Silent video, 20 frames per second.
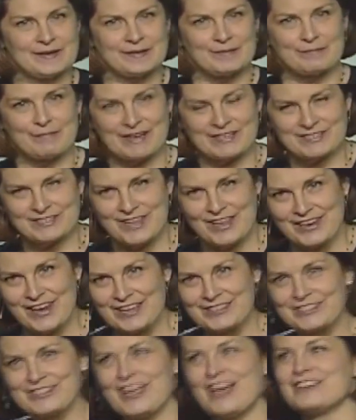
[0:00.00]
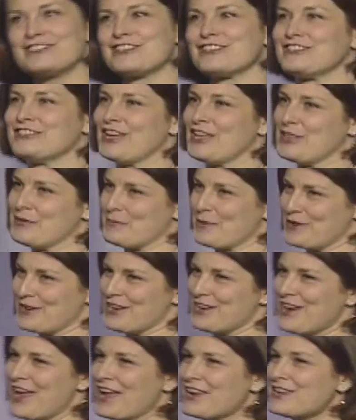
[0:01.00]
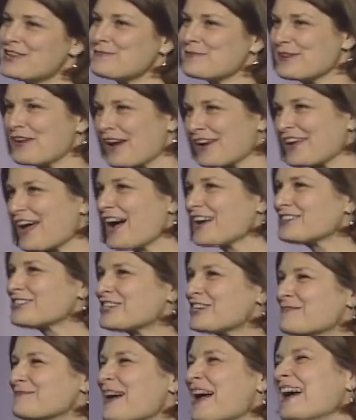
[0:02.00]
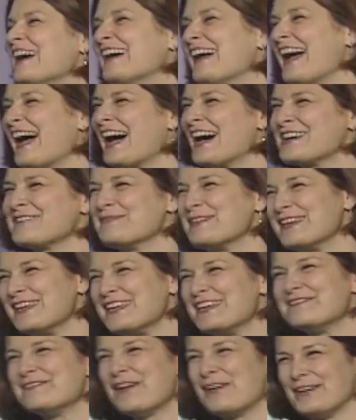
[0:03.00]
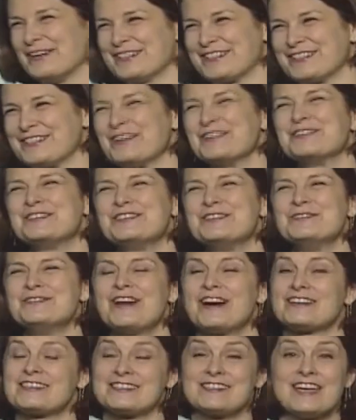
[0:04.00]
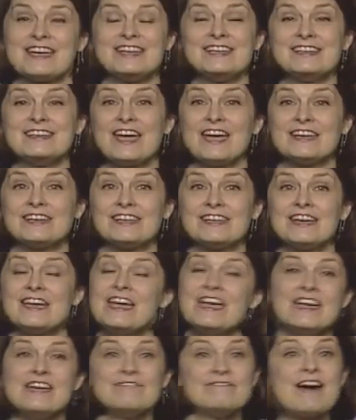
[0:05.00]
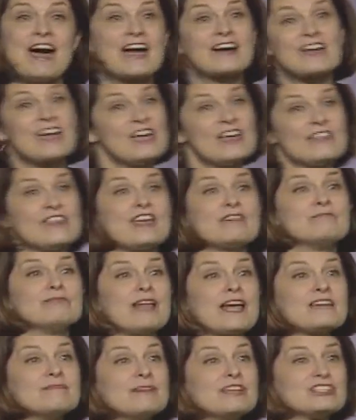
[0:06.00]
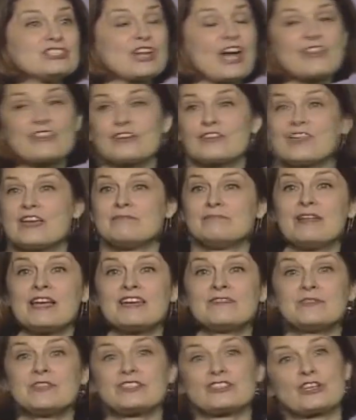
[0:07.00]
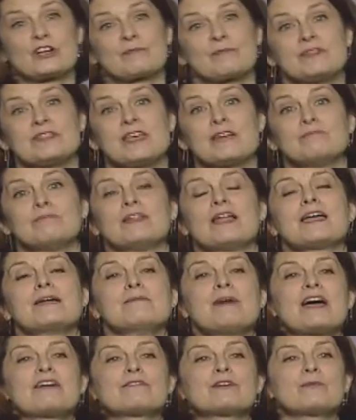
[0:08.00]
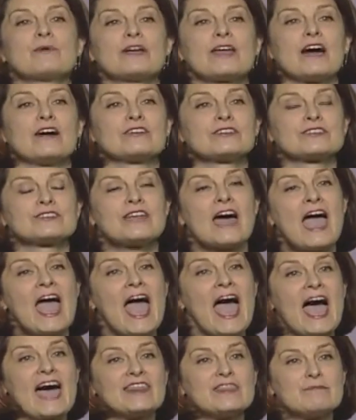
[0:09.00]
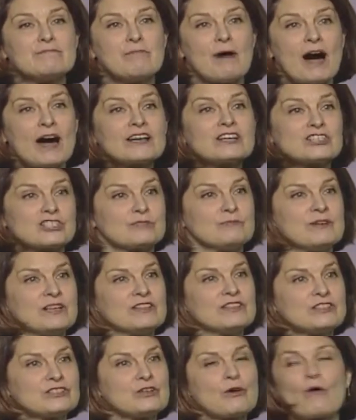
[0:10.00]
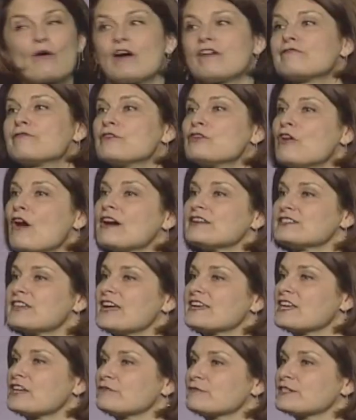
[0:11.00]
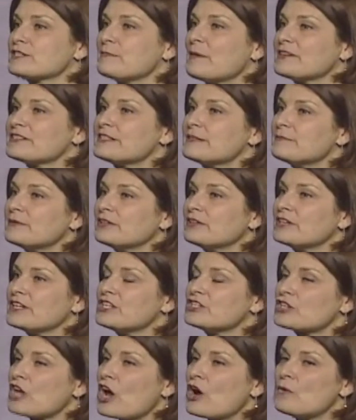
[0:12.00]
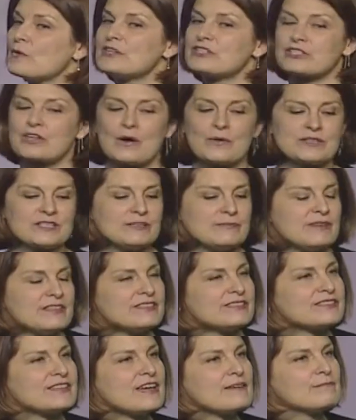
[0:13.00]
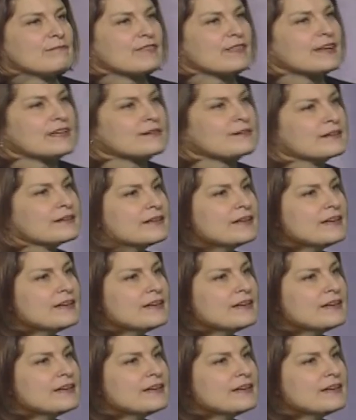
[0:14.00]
My son has yet to say the word Hineni. When I catch him, Adam and Eve also do not say Hineni. In fact, they blame each other, they blame the serpent, they blame everyone else. And the punishment in the Torah for not taking responsibility is always going to be the same thing.